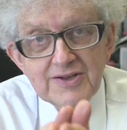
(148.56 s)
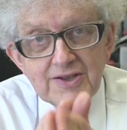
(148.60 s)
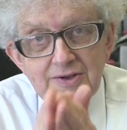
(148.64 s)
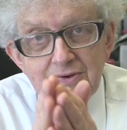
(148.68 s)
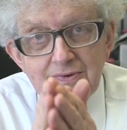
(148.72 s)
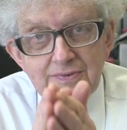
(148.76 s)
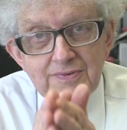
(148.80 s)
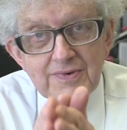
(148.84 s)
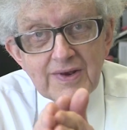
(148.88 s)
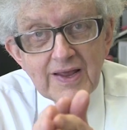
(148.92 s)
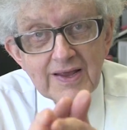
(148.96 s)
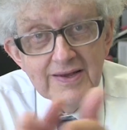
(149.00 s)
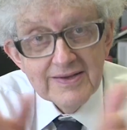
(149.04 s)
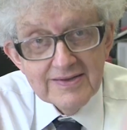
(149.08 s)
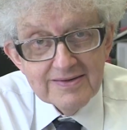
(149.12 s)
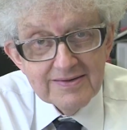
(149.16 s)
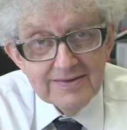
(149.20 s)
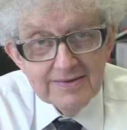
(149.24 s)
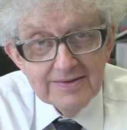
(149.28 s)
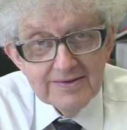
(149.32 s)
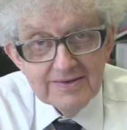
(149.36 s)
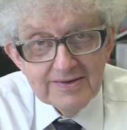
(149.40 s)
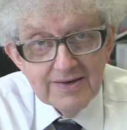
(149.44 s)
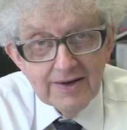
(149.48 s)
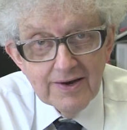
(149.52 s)
to go nice
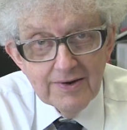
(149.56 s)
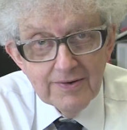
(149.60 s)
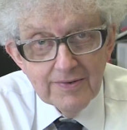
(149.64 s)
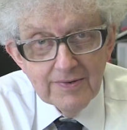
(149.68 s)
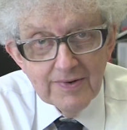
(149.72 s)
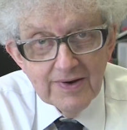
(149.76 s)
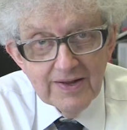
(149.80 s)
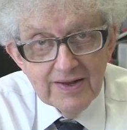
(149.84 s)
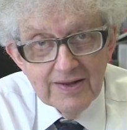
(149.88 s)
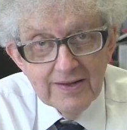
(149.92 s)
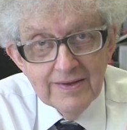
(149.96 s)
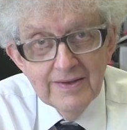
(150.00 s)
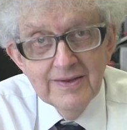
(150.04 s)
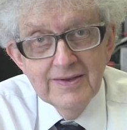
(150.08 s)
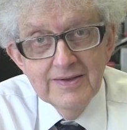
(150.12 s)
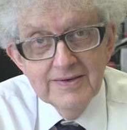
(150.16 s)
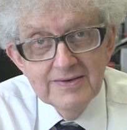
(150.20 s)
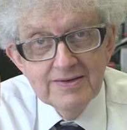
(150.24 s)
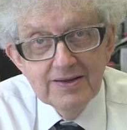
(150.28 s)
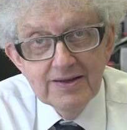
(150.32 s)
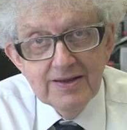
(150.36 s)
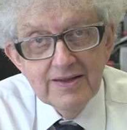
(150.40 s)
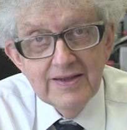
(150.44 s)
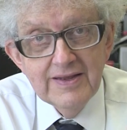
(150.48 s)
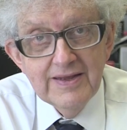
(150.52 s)
and slowly
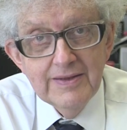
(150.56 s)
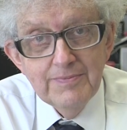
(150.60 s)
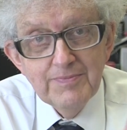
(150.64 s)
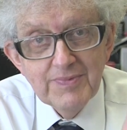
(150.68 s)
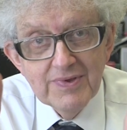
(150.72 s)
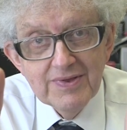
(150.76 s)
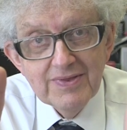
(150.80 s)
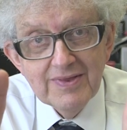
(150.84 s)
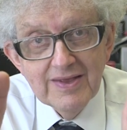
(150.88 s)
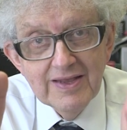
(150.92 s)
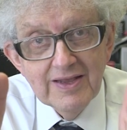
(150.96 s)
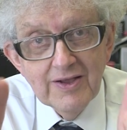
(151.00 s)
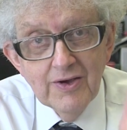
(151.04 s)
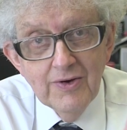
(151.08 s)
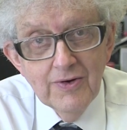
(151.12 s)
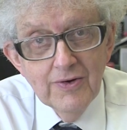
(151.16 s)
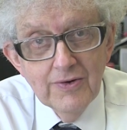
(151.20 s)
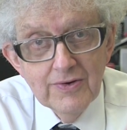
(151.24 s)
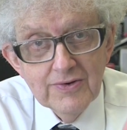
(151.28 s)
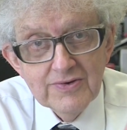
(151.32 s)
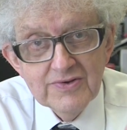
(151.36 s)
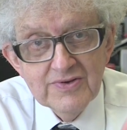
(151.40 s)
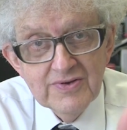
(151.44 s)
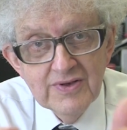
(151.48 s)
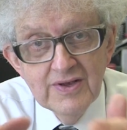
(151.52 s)
to keep the thing
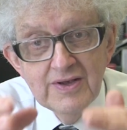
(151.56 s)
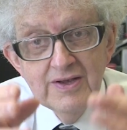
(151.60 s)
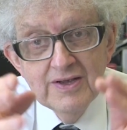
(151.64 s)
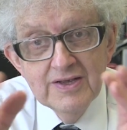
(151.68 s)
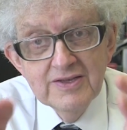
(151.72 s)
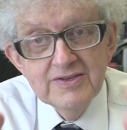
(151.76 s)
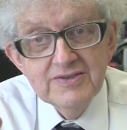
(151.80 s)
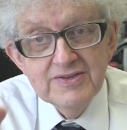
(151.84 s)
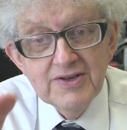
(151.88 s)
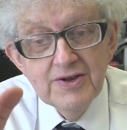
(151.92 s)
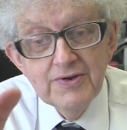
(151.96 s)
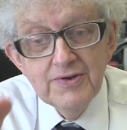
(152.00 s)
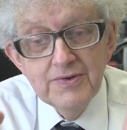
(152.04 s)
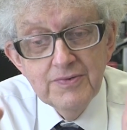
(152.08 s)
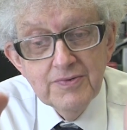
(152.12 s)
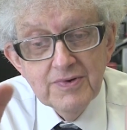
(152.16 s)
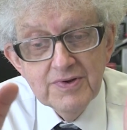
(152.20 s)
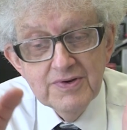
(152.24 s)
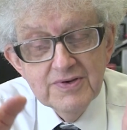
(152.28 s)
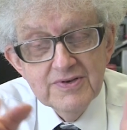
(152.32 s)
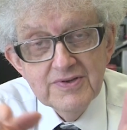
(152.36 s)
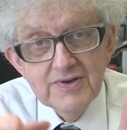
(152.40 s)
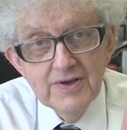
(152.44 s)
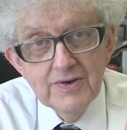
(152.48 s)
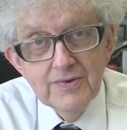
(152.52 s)
hot so you
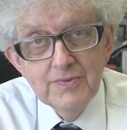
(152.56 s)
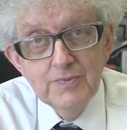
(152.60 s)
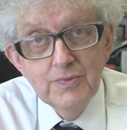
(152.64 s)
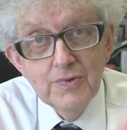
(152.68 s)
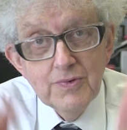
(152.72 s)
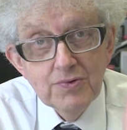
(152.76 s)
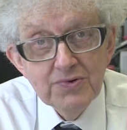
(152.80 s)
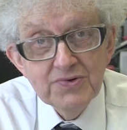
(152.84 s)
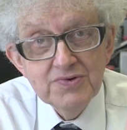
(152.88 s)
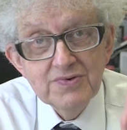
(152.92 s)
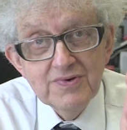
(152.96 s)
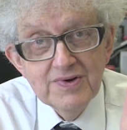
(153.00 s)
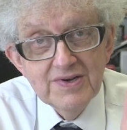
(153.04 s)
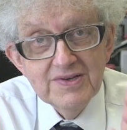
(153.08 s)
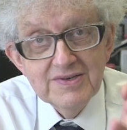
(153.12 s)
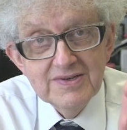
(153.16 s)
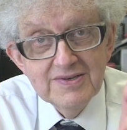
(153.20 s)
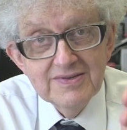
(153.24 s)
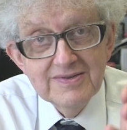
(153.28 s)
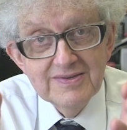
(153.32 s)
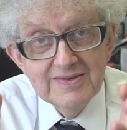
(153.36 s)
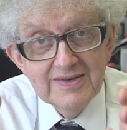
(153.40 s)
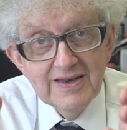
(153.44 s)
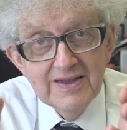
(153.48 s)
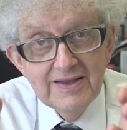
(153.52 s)
can turn water
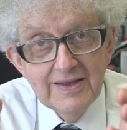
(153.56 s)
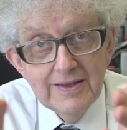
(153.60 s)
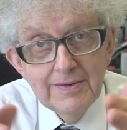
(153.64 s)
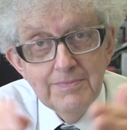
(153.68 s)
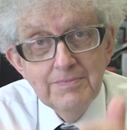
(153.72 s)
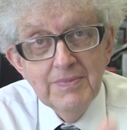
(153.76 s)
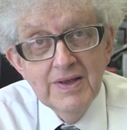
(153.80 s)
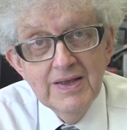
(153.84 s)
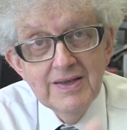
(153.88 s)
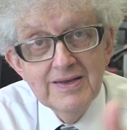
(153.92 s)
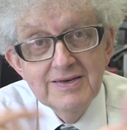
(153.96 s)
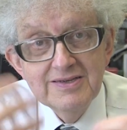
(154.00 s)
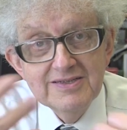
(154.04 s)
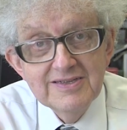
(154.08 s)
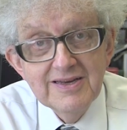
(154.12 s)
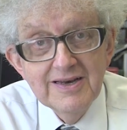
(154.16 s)
into steam and